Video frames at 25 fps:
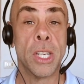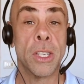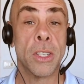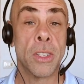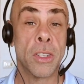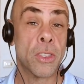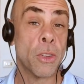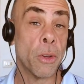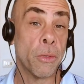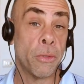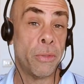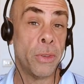
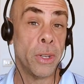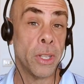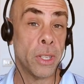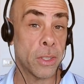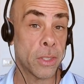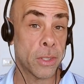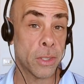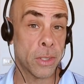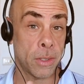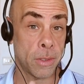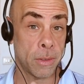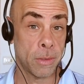feel
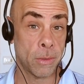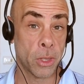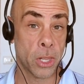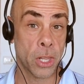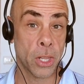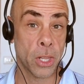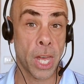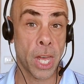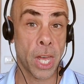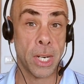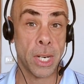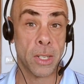the
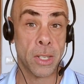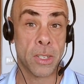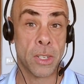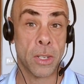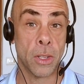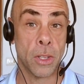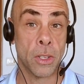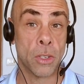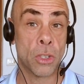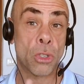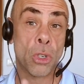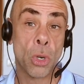lightness of
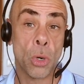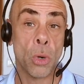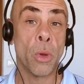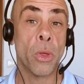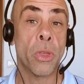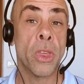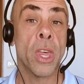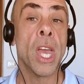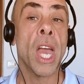this truth.